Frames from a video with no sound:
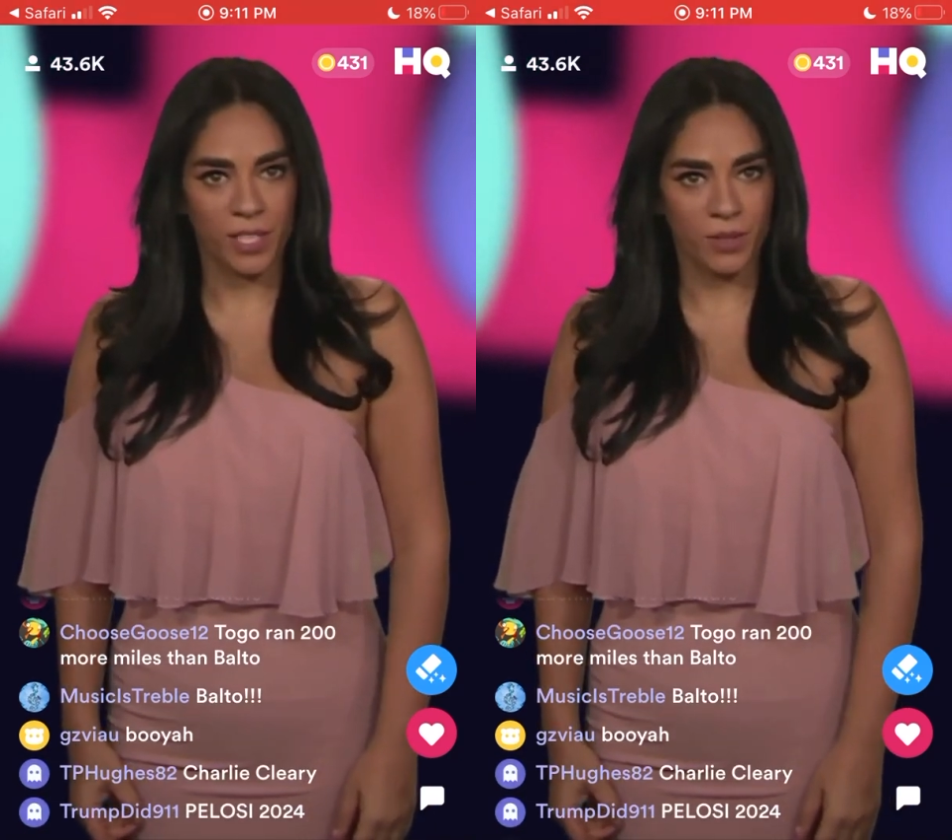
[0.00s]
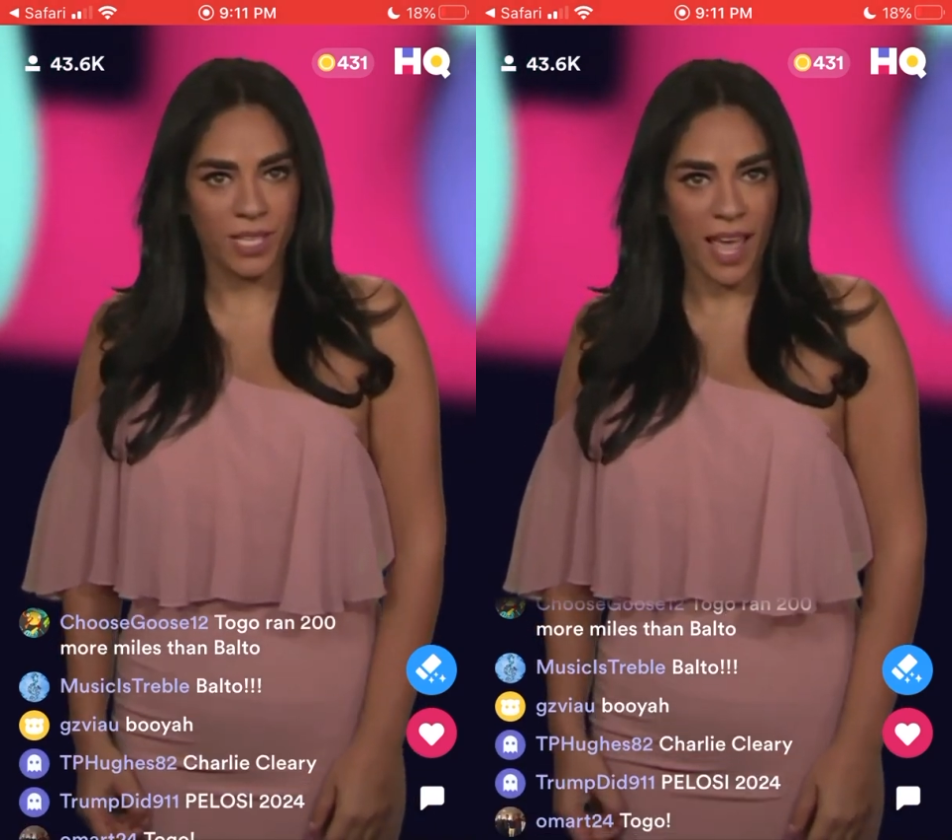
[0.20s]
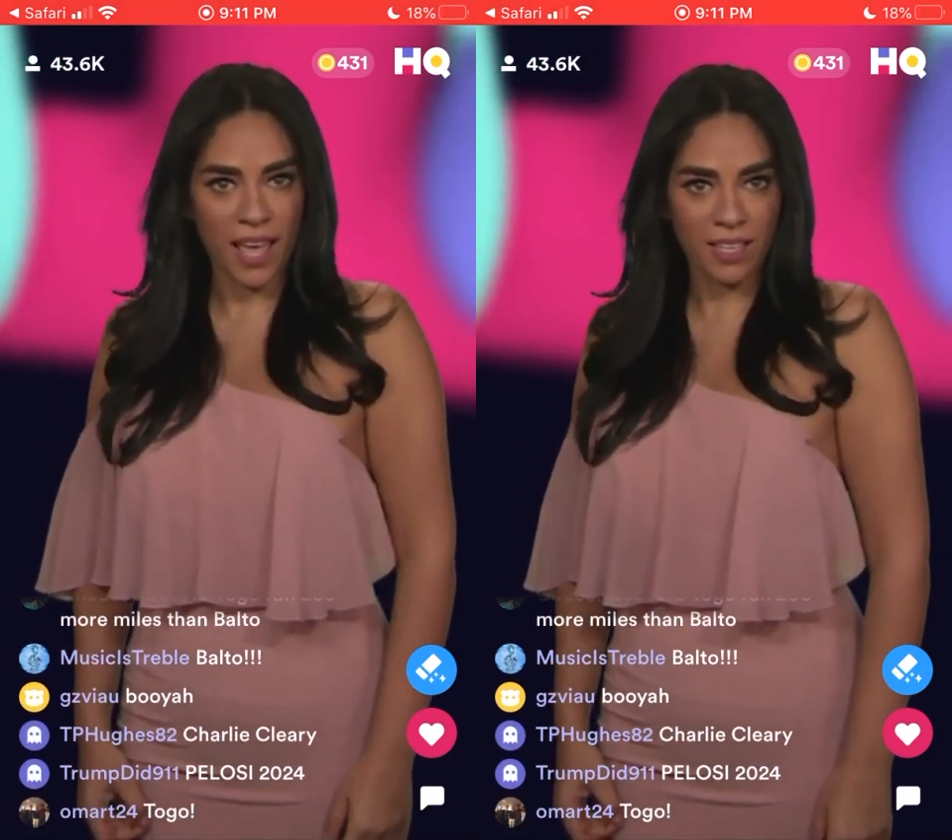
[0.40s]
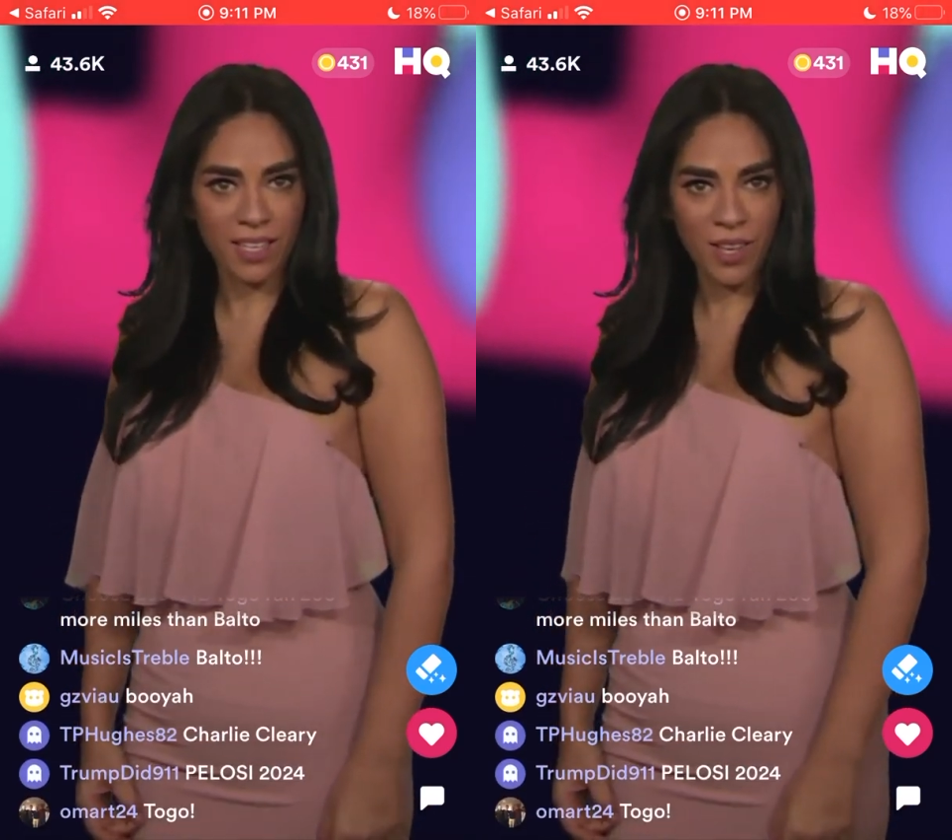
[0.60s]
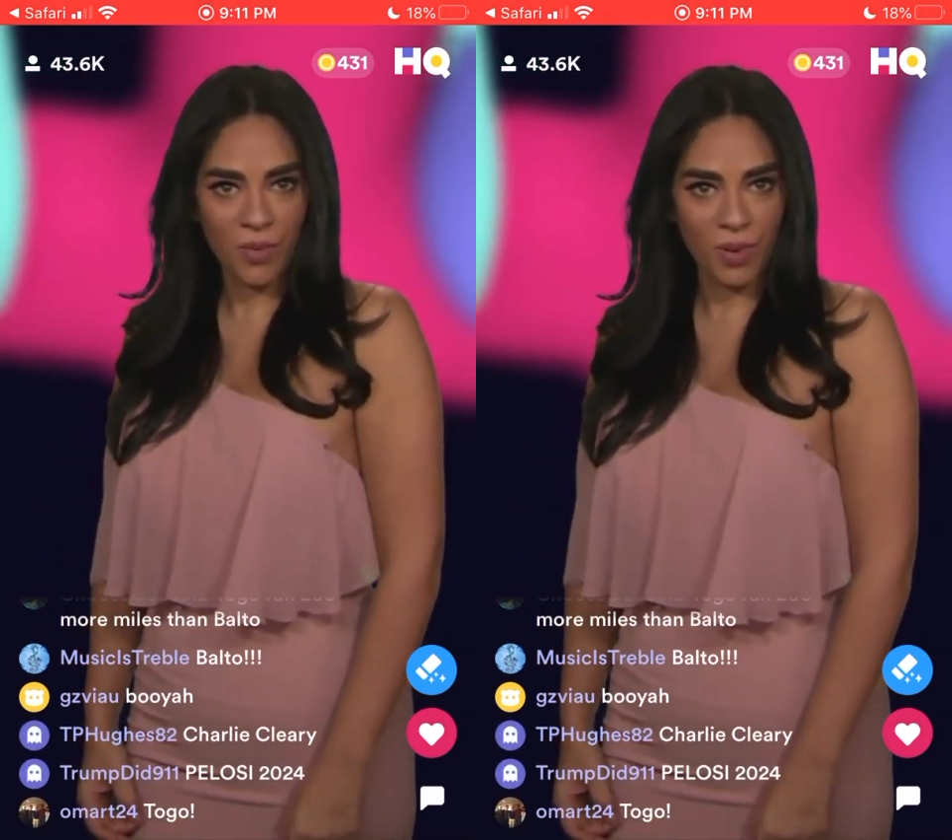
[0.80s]
Q10.
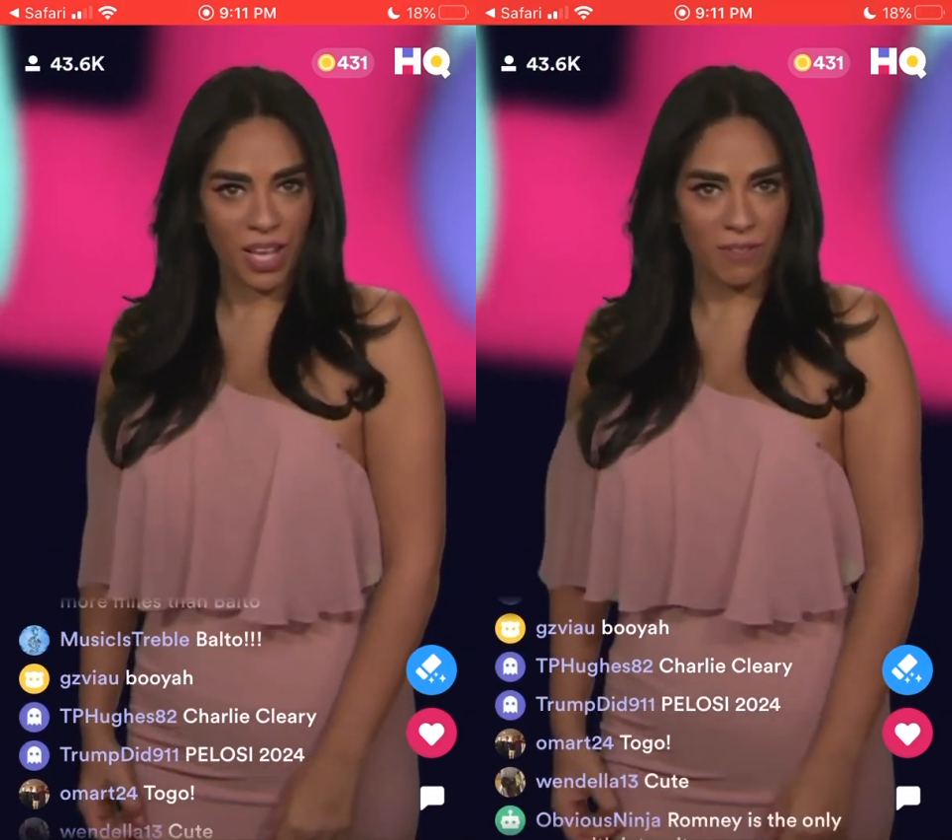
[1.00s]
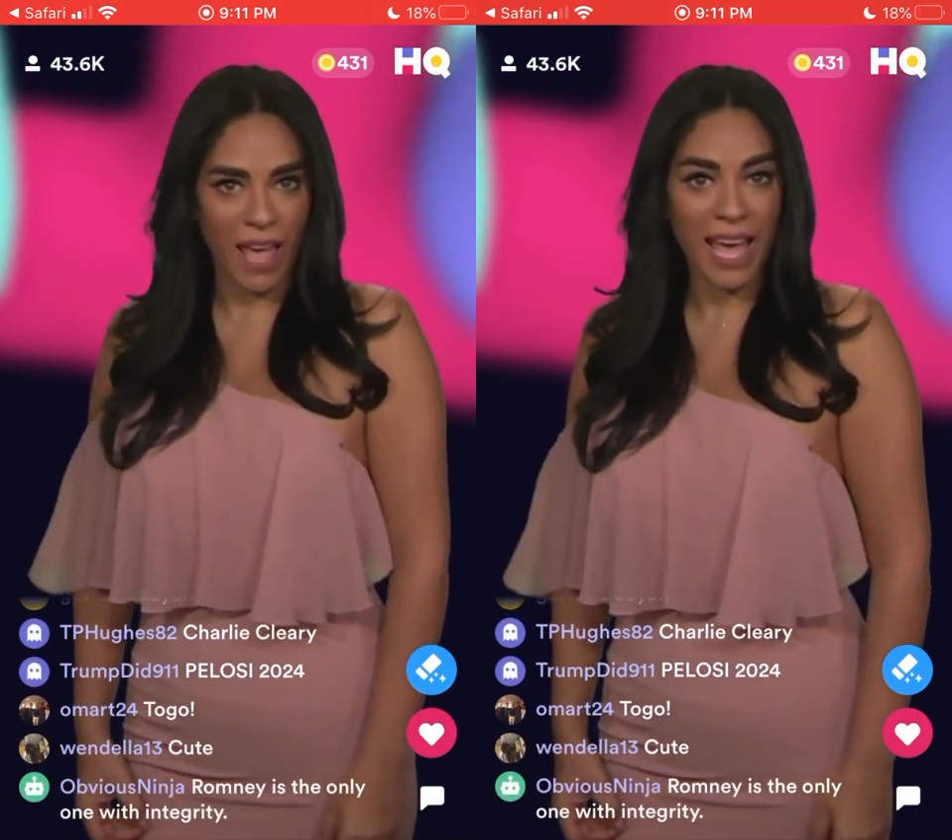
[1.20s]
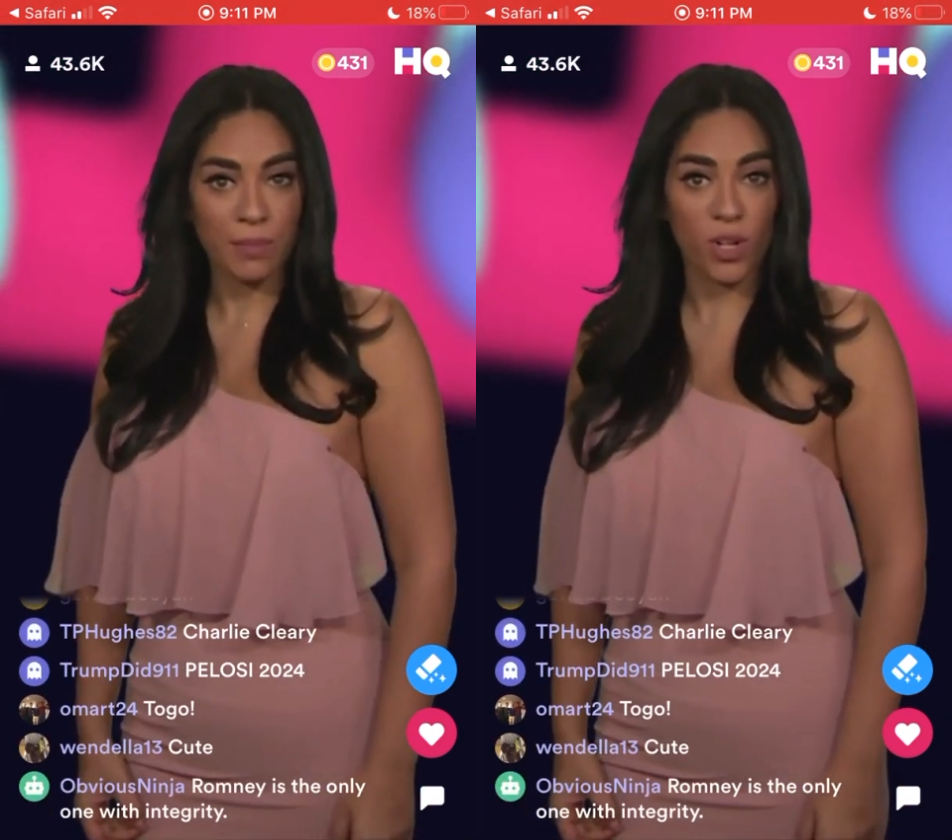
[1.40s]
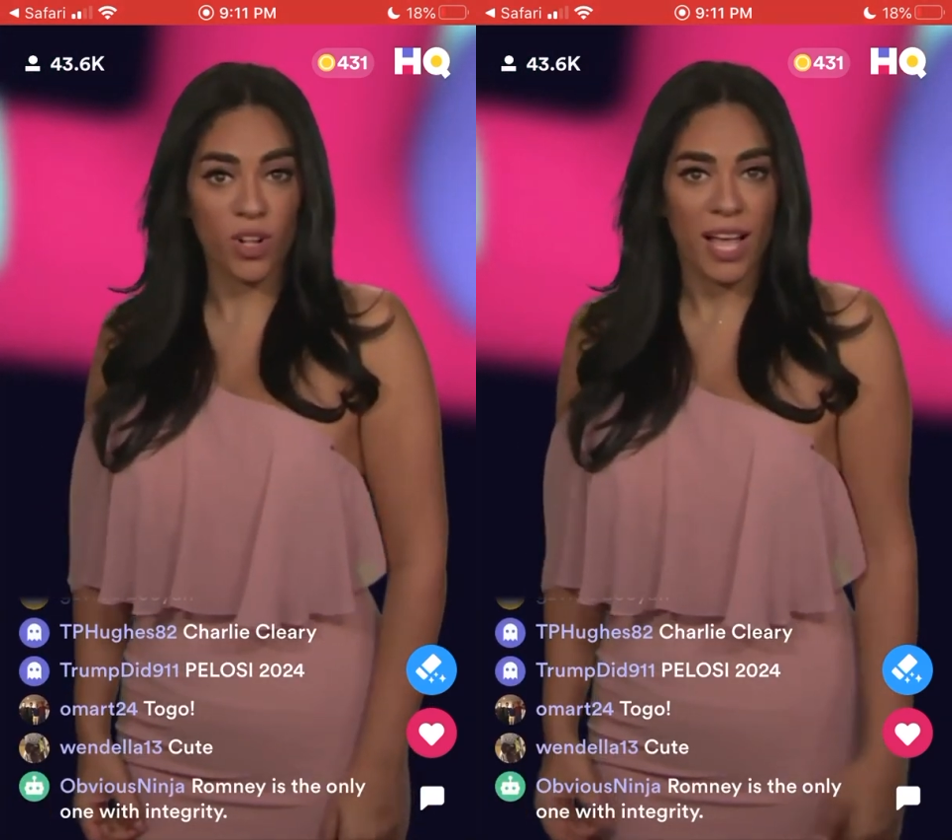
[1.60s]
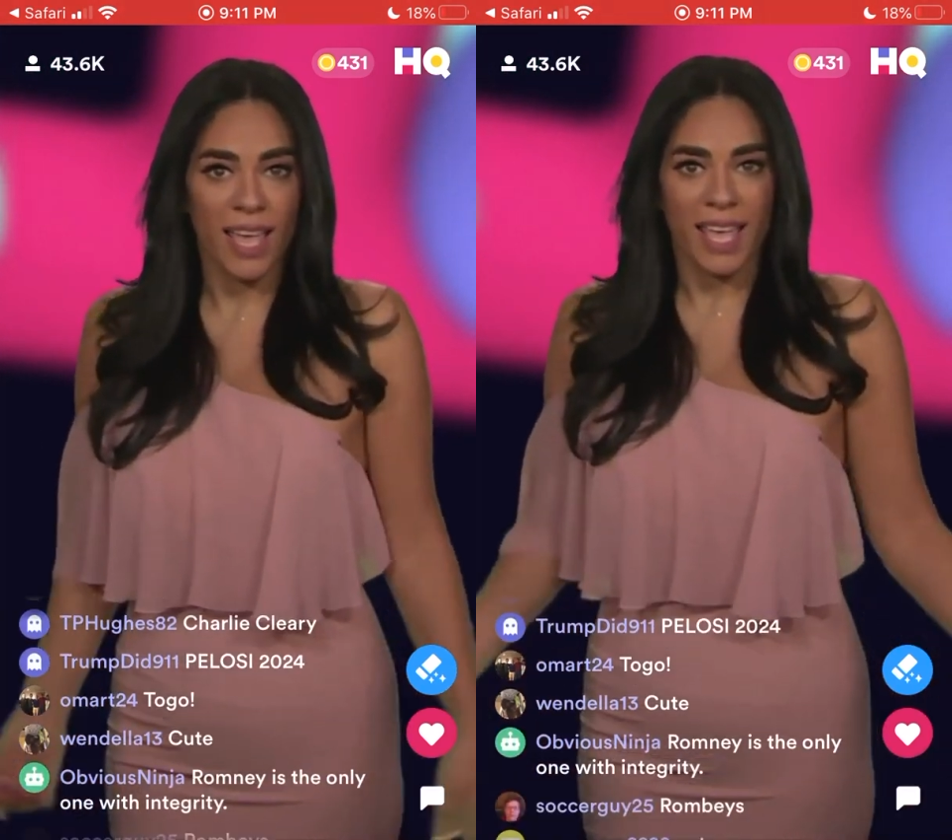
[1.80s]
What kind of animal